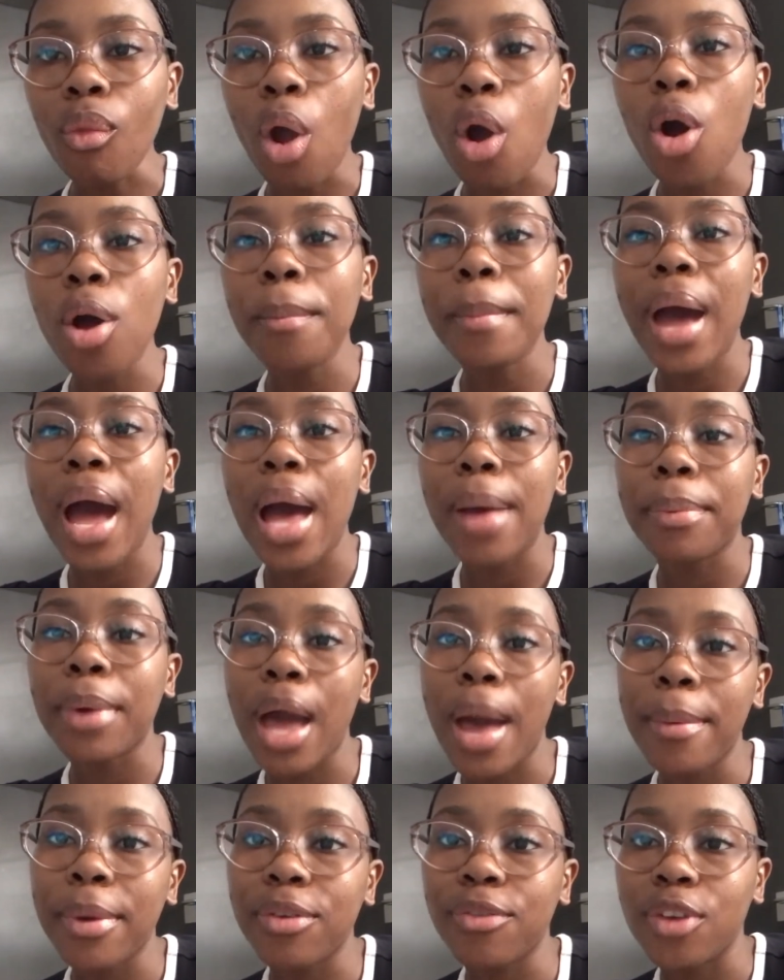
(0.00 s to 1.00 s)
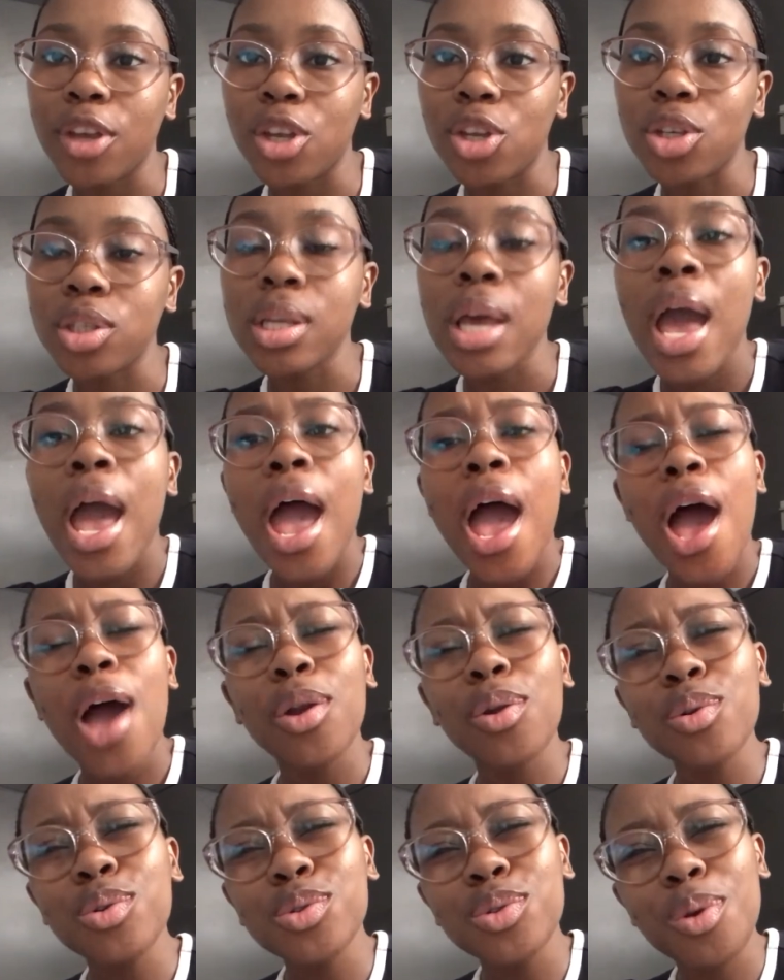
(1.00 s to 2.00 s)
on my upcoming videos and
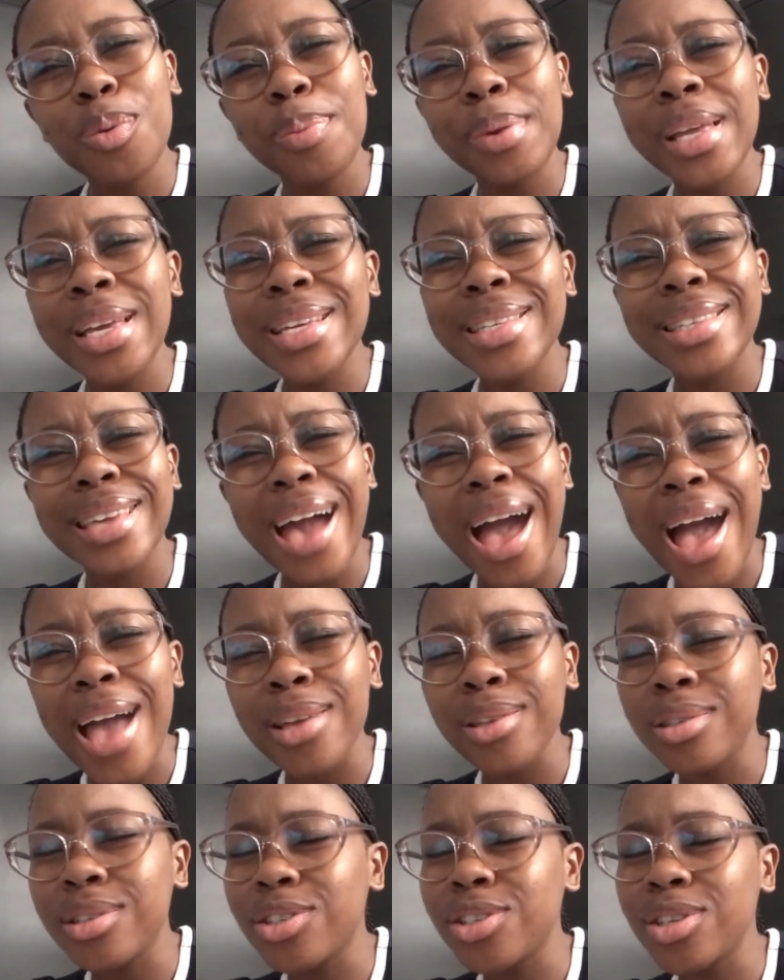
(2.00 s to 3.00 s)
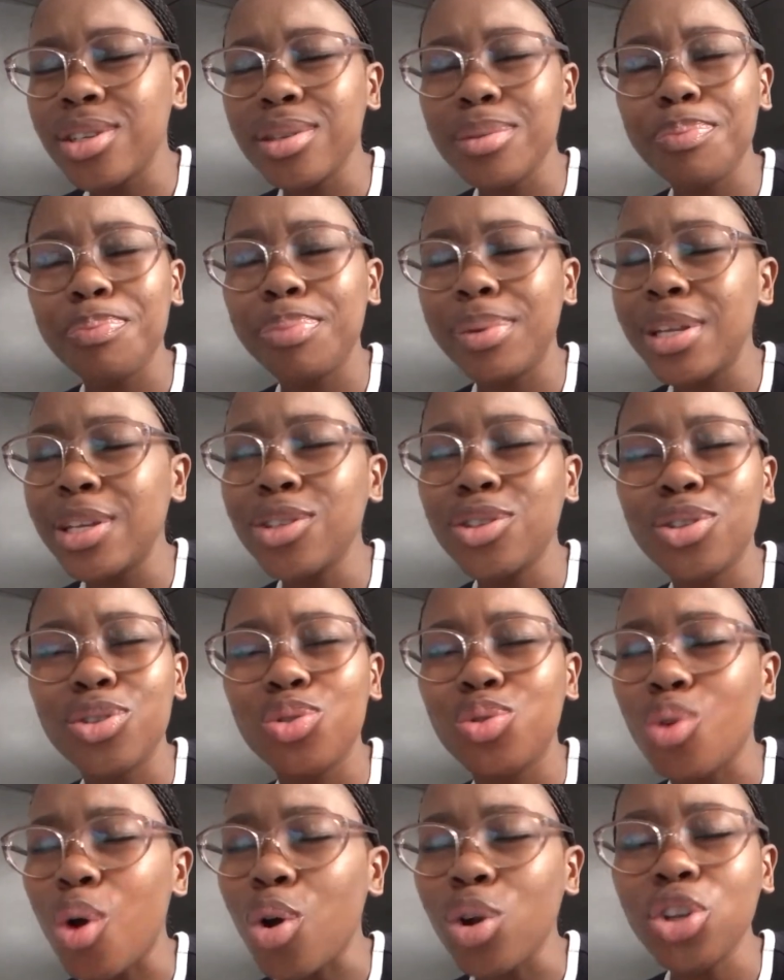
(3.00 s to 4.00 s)
also please guys please
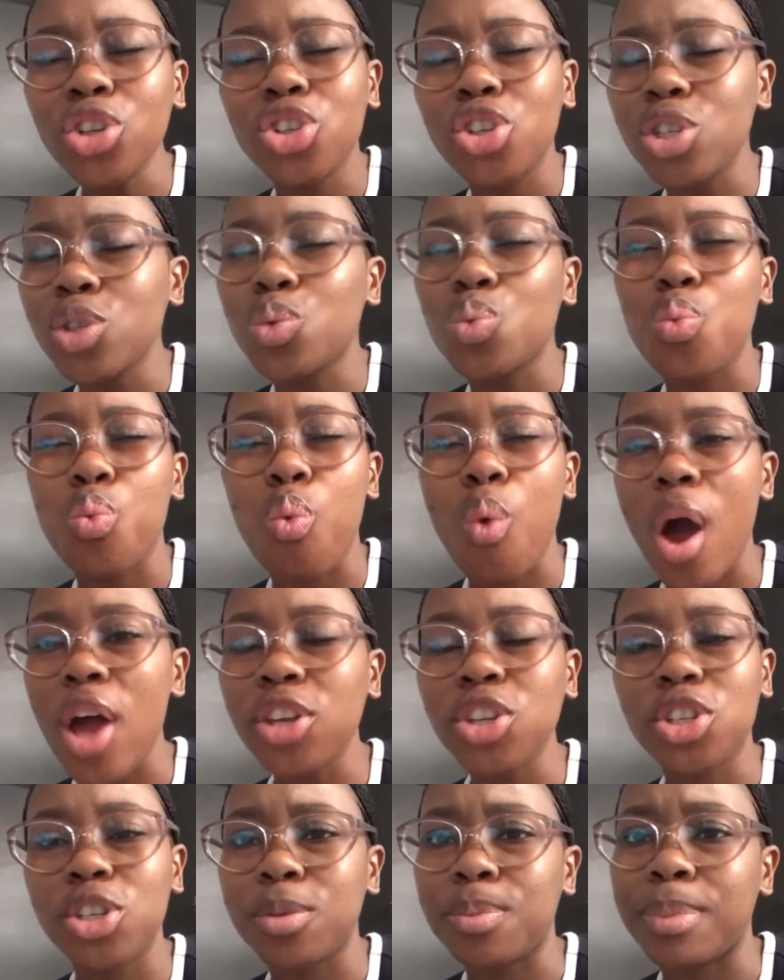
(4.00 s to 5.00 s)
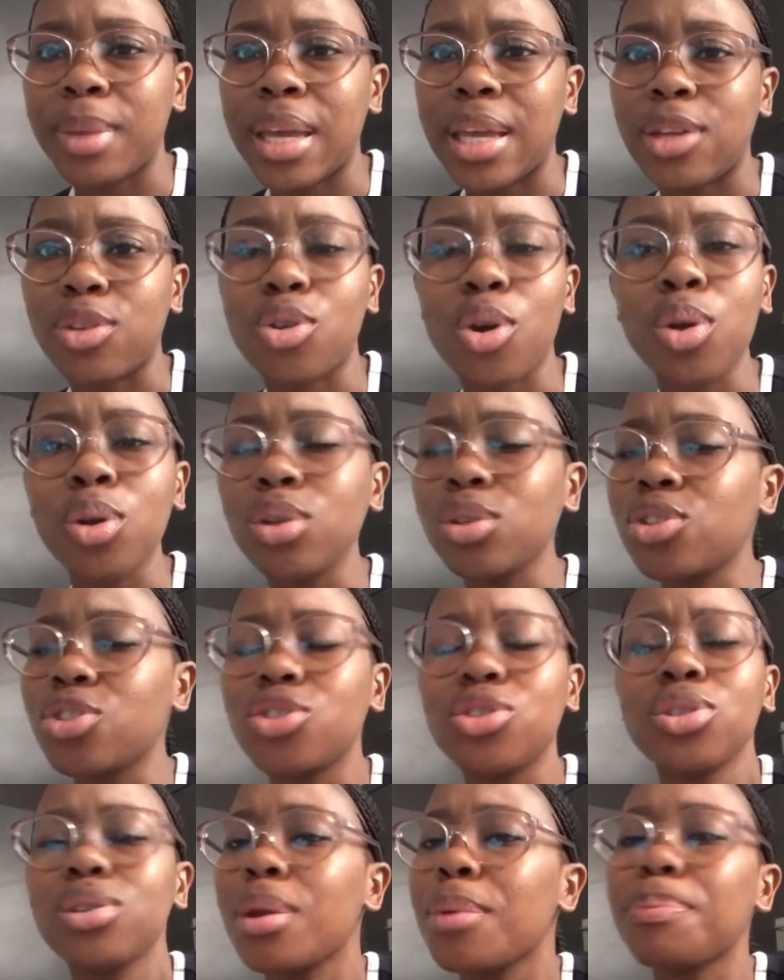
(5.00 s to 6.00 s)
don't just watch me don't
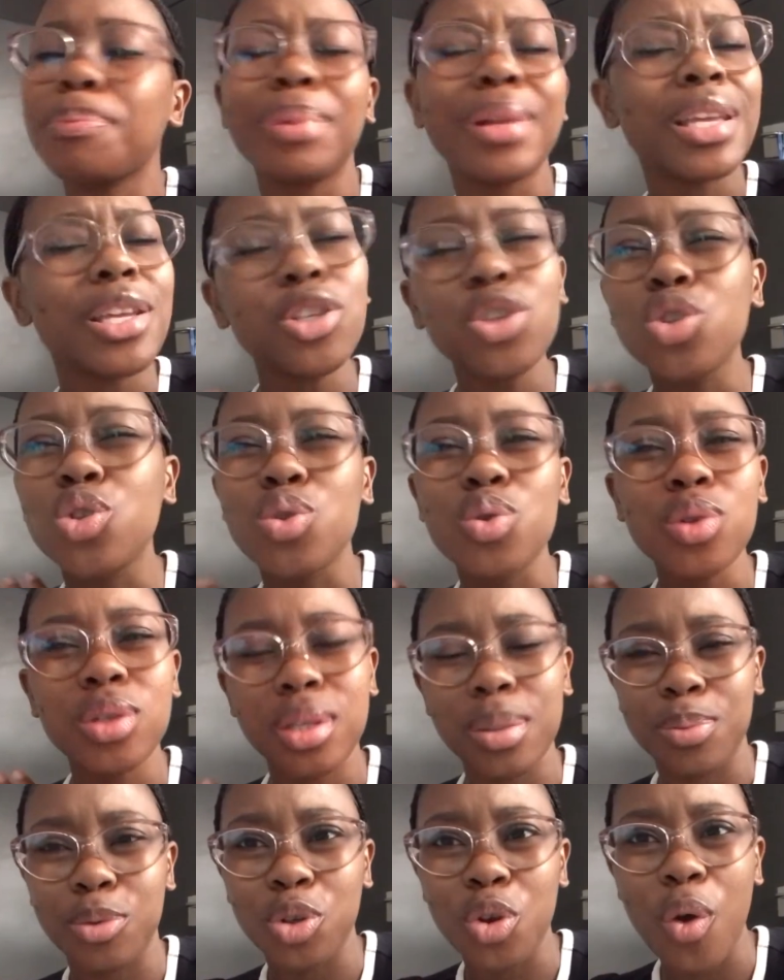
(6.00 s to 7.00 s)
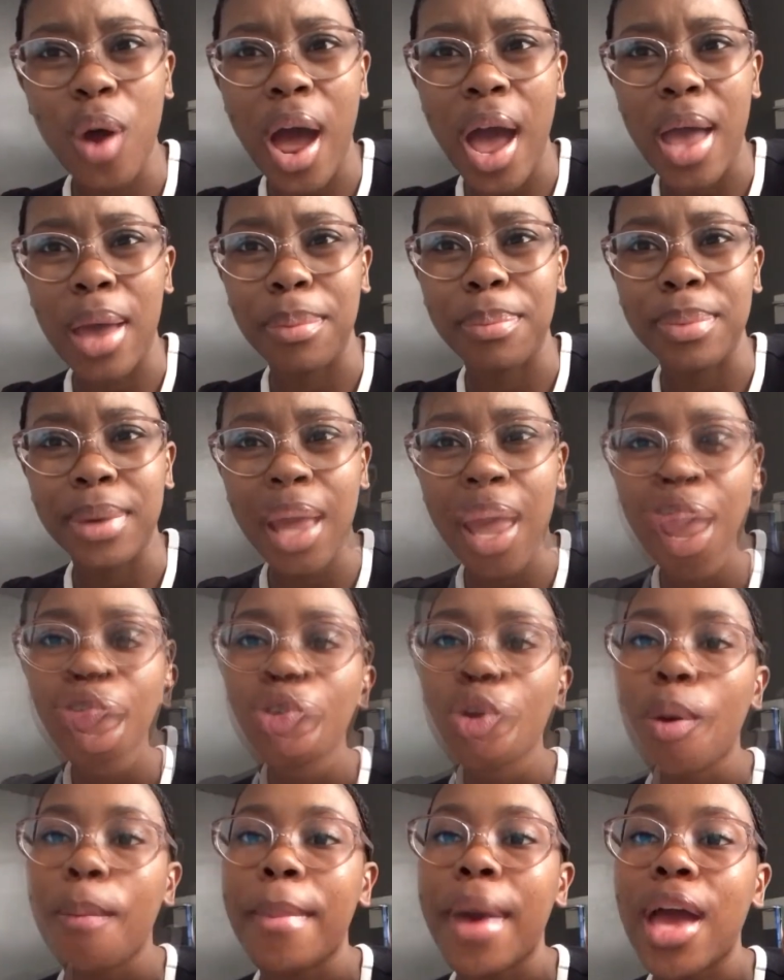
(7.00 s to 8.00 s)
please do subscribe thanks
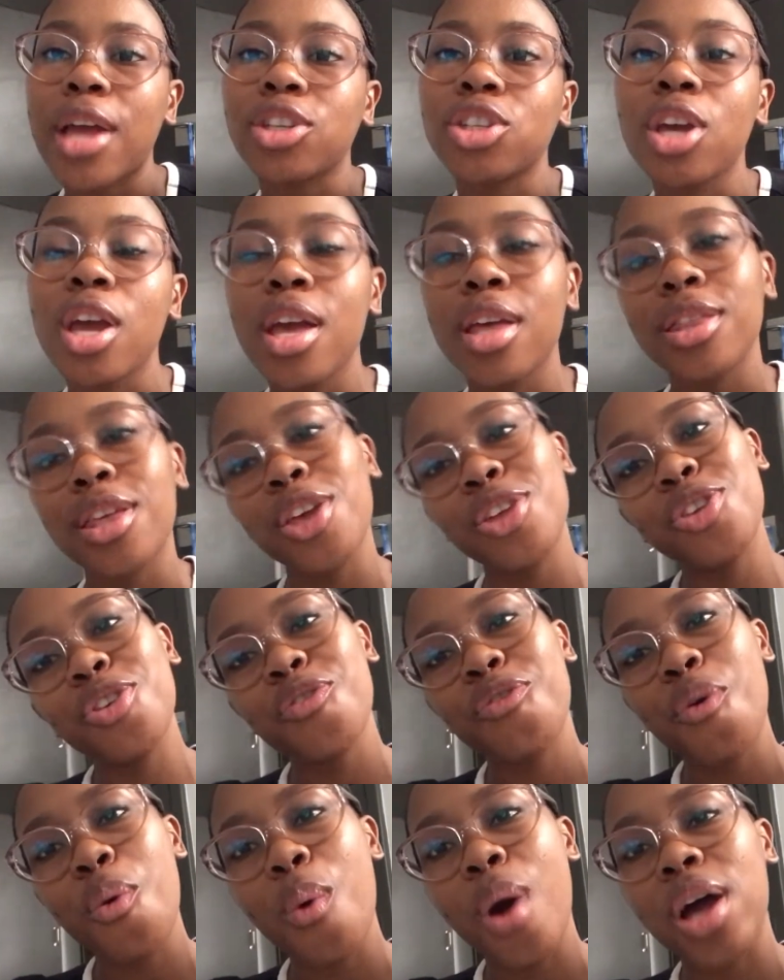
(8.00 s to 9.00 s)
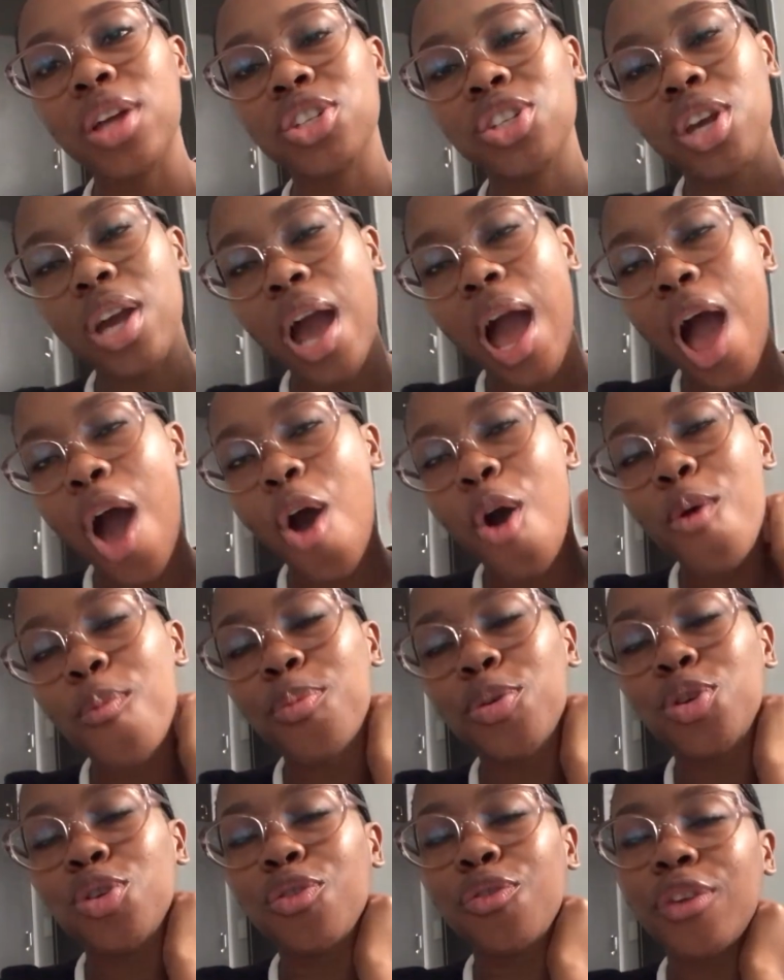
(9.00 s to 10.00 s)
so much thank you for watching i hope
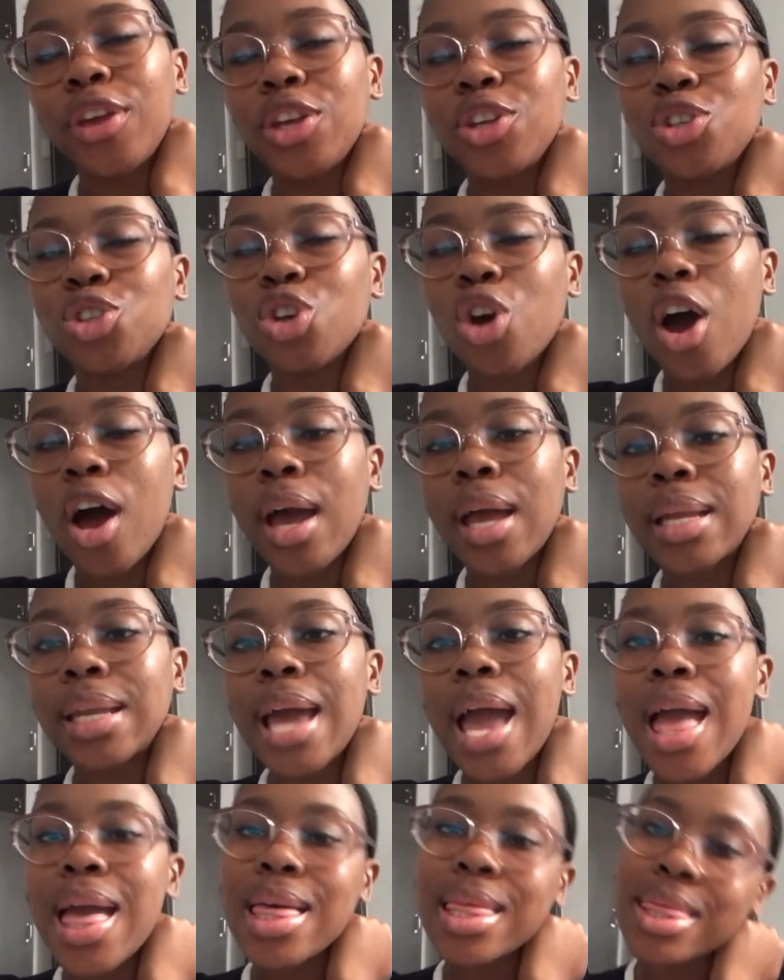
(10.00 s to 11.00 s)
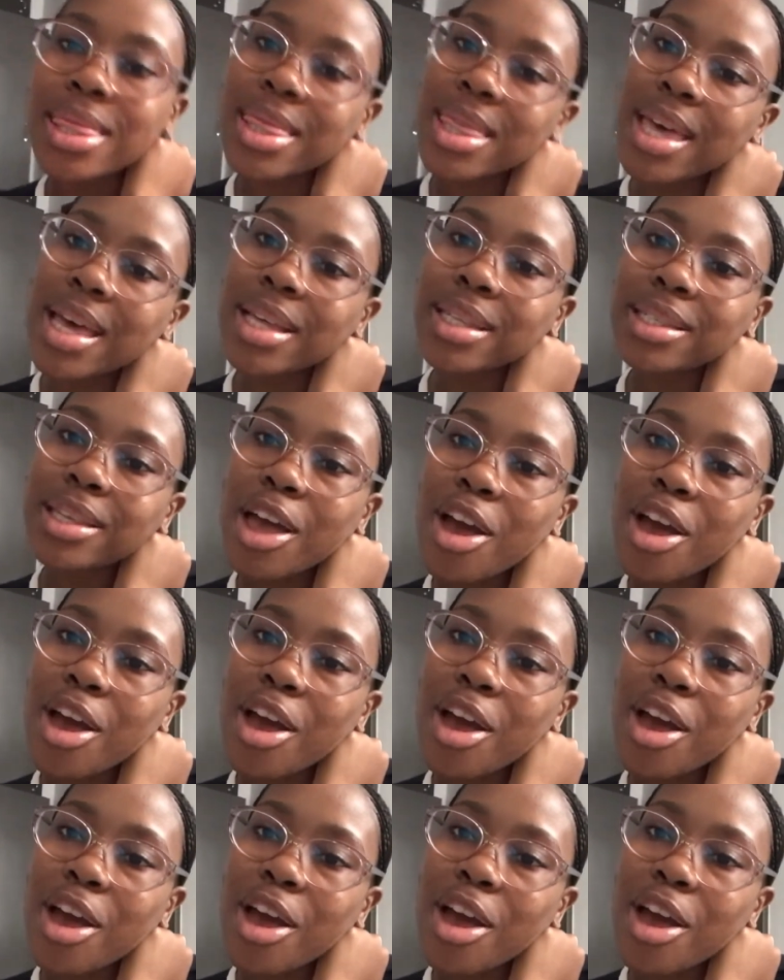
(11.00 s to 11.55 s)
you've enjoyed this